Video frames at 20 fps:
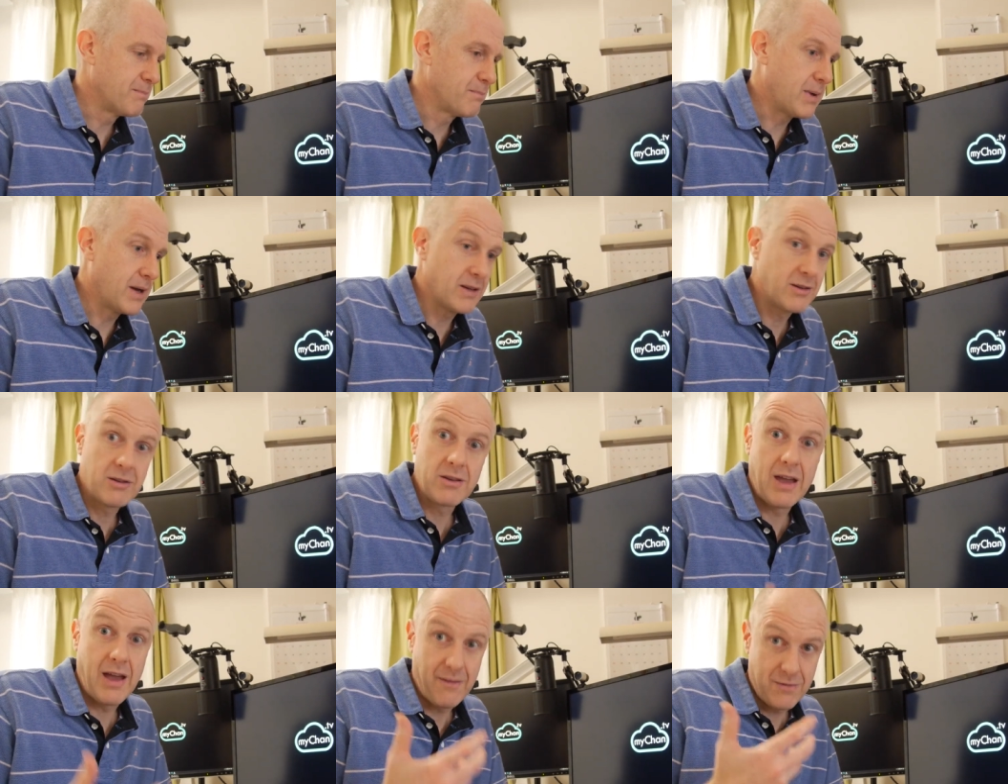
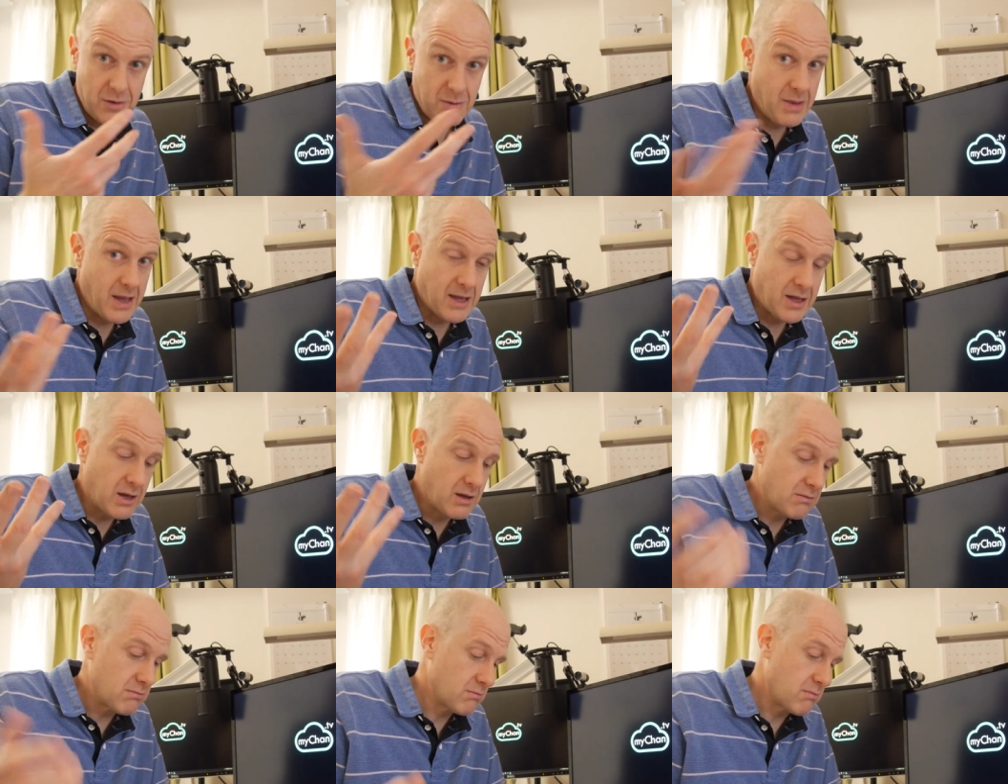But you have to
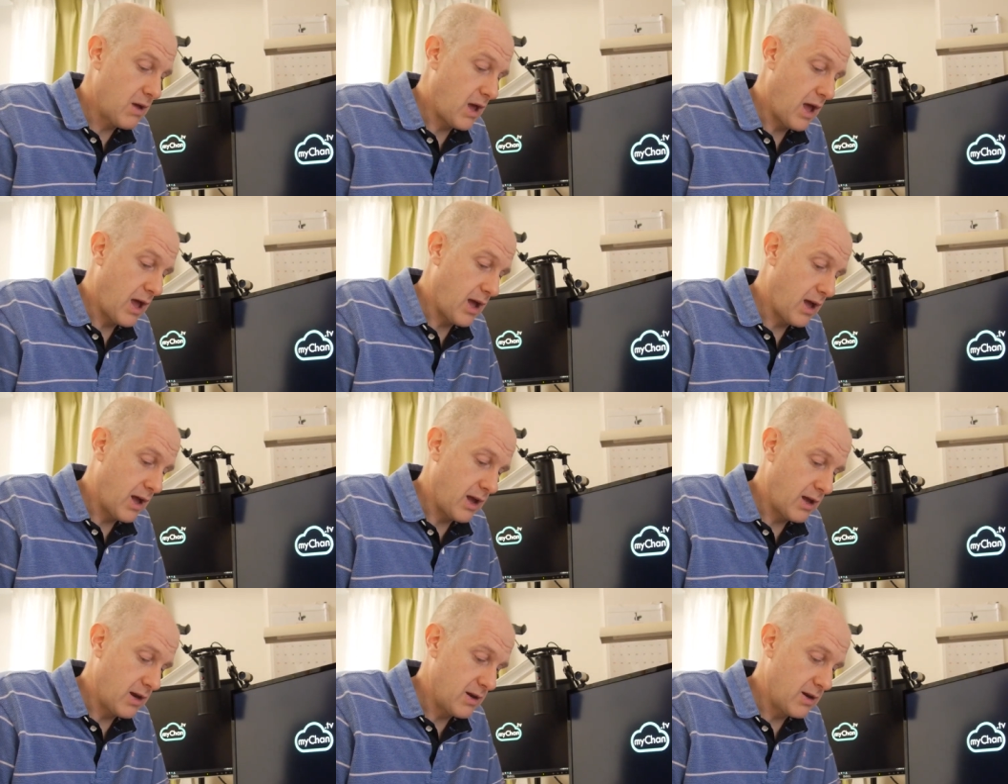make it.
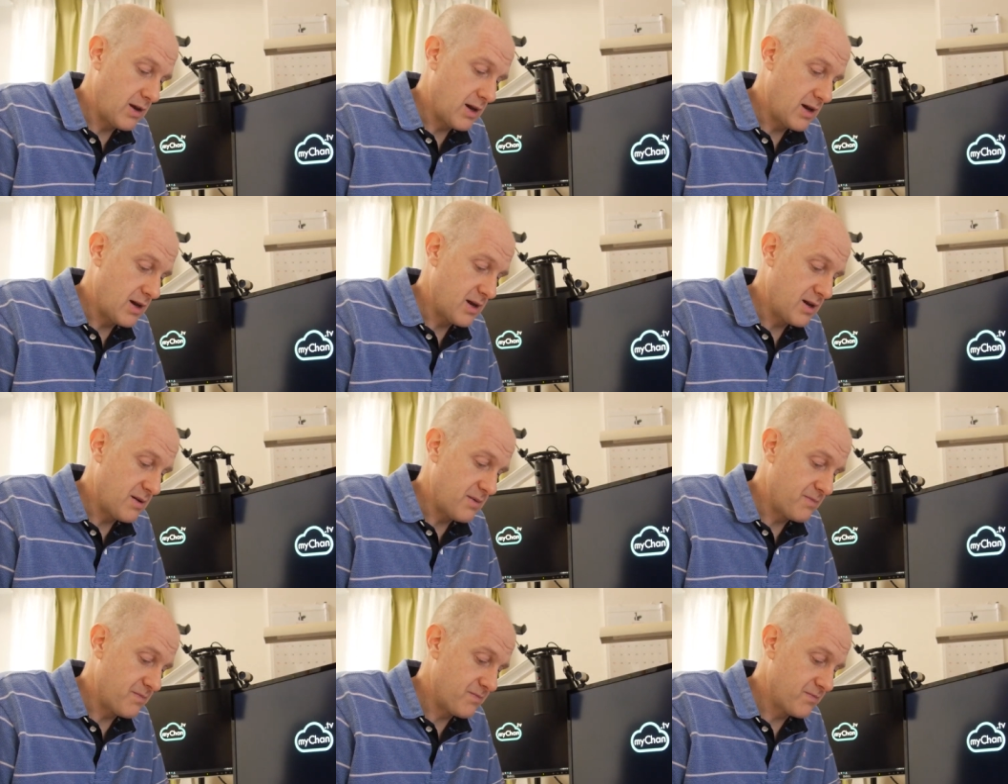And
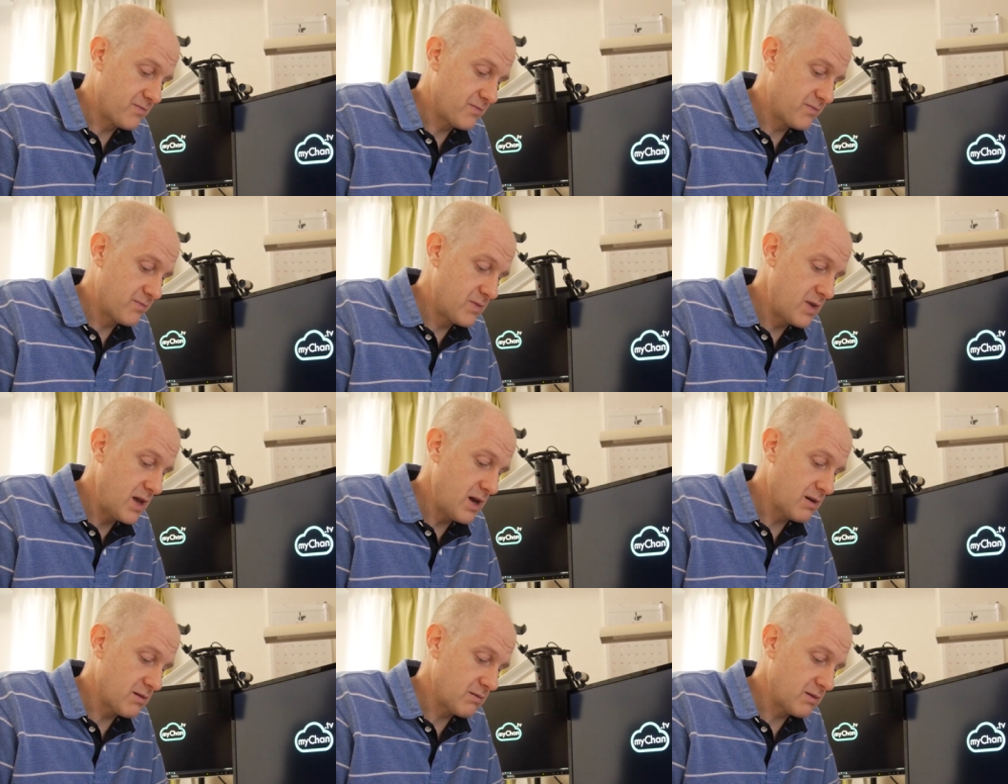
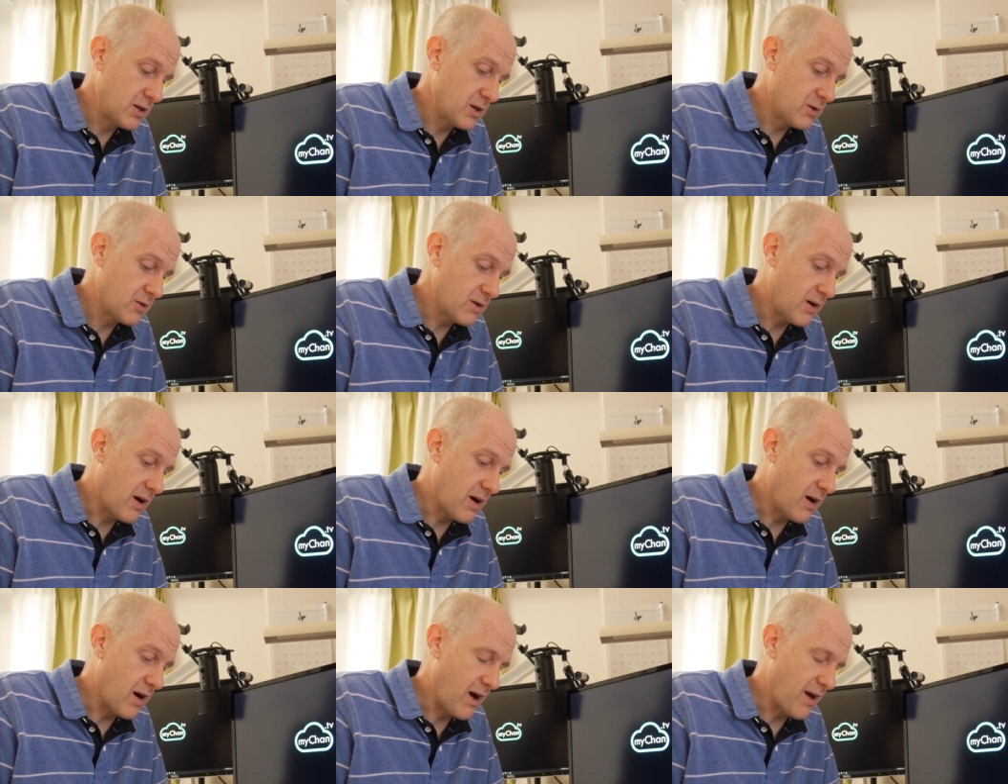yeah, you know,
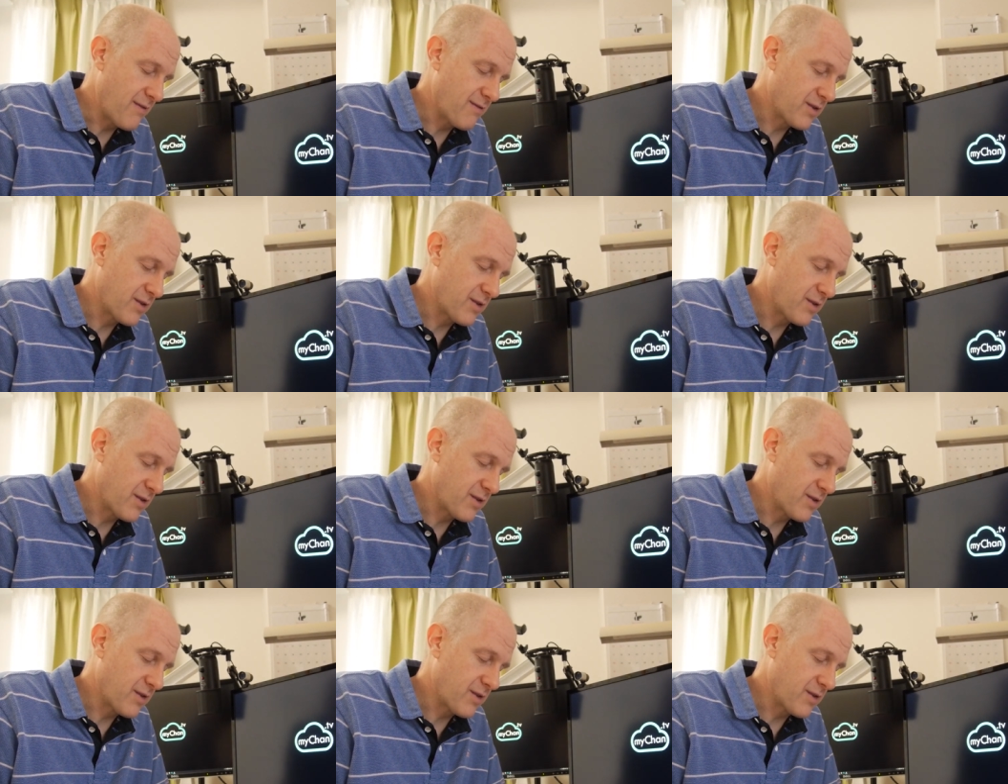I